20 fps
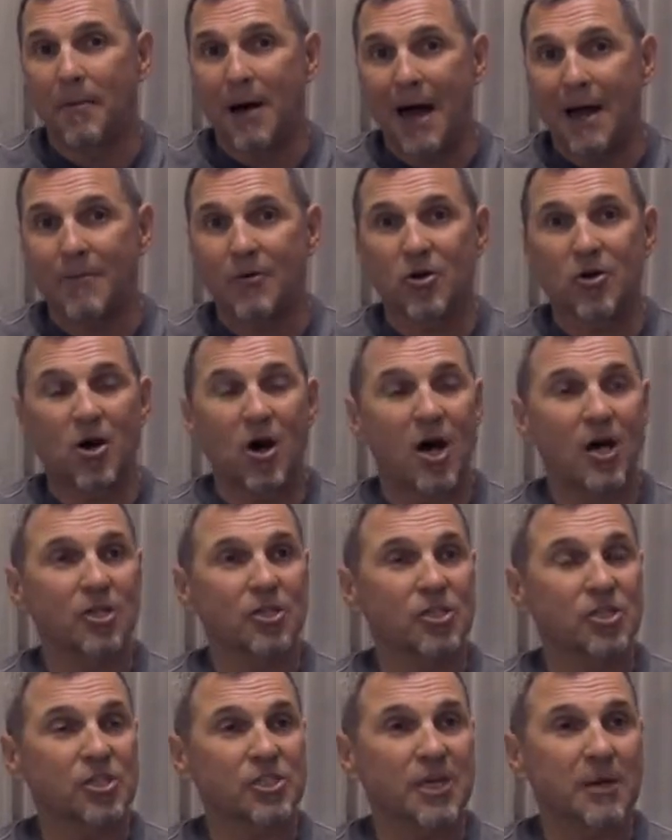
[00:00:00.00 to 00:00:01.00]
Bible
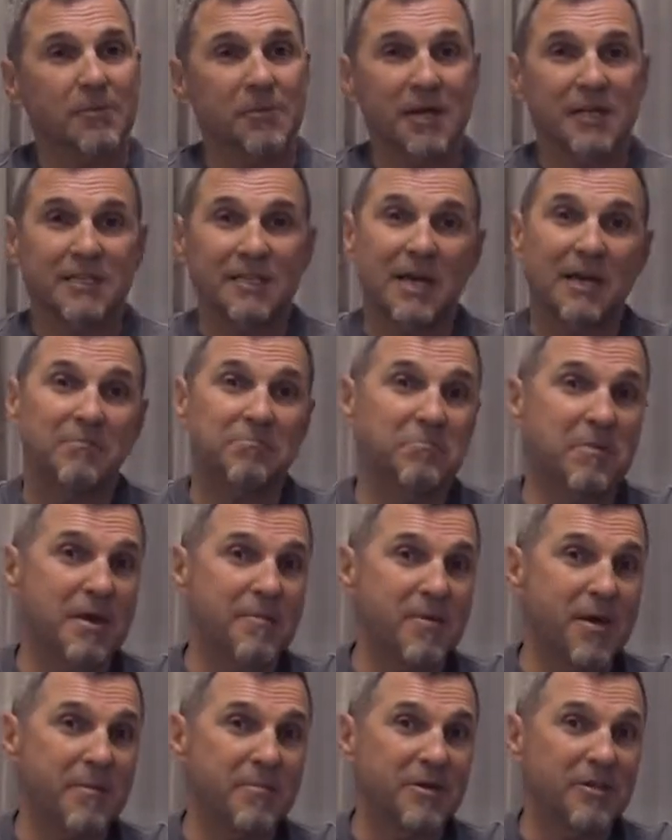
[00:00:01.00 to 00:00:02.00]
college or something like that,
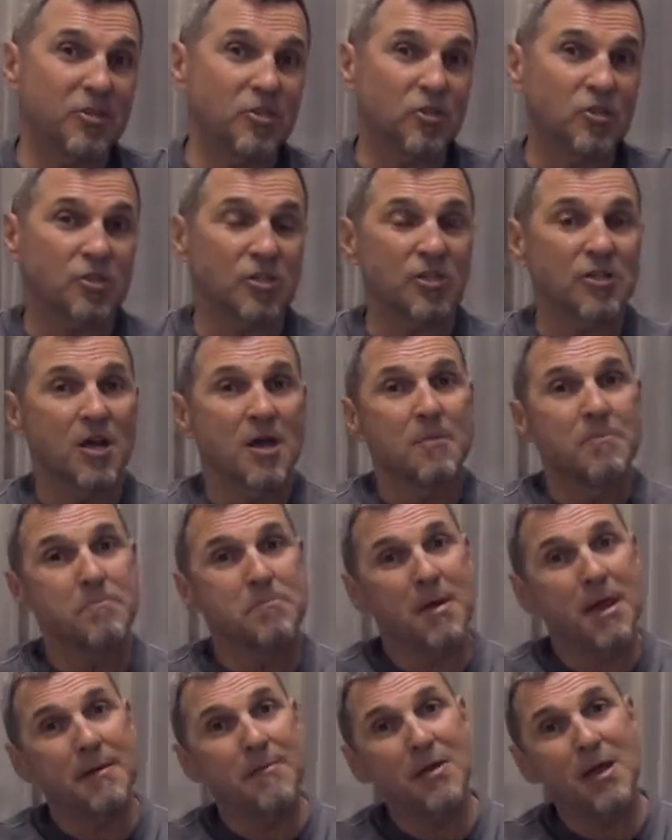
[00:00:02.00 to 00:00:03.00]
maybe I'm interested,
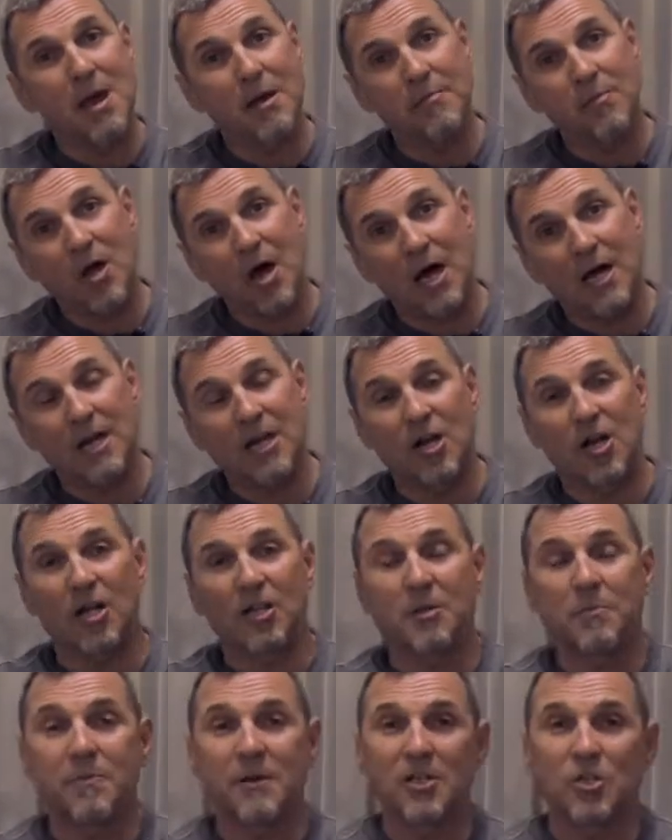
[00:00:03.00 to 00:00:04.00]
maybe I'm not. It
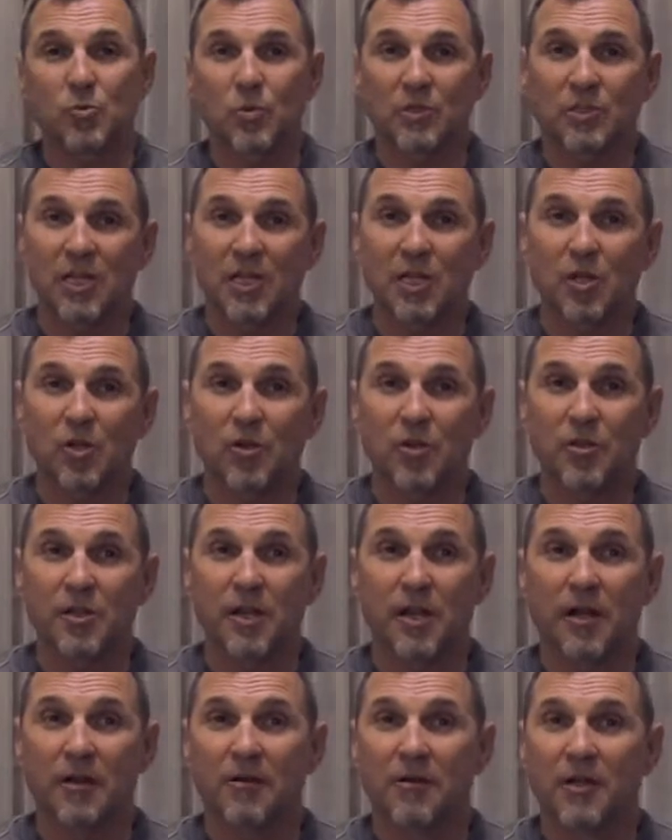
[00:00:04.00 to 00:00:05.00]
all depends what they learn
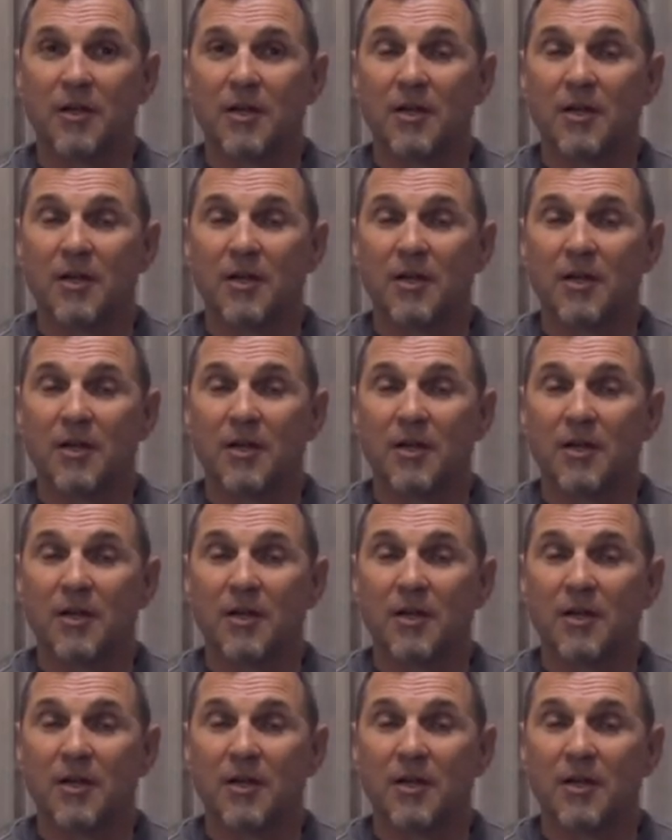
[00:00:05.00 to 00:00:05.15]
there.